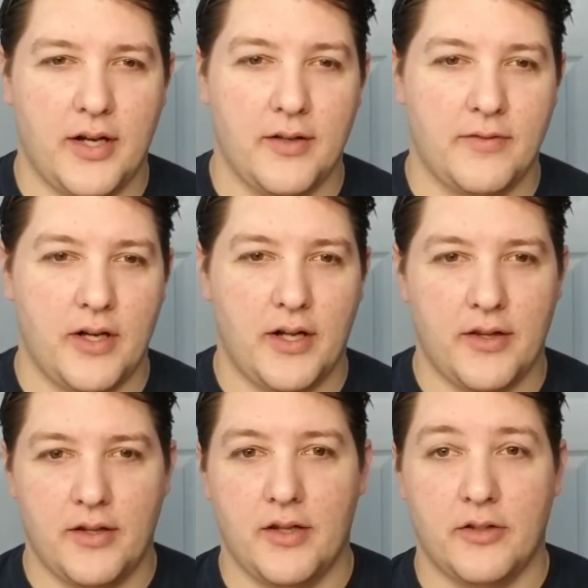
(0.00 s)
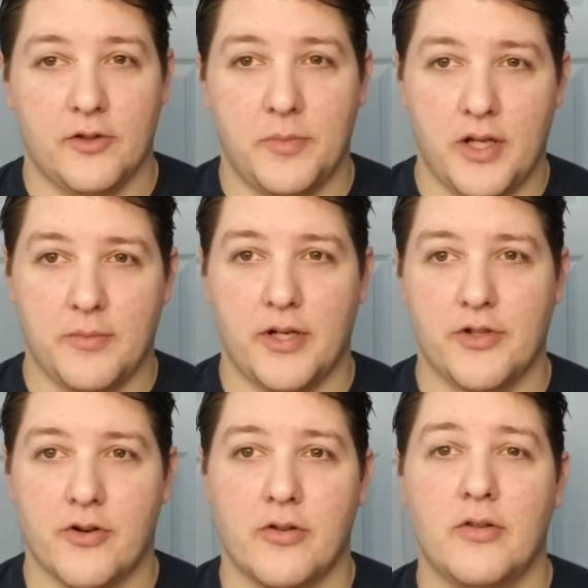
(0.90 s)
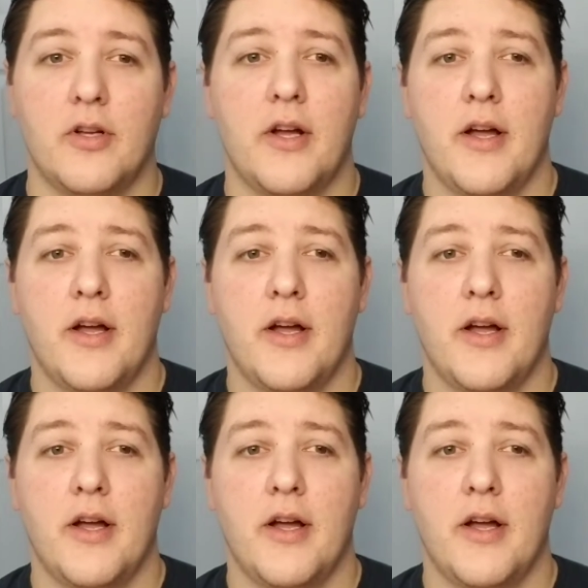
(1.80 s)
If not, then they'll just be in my journal.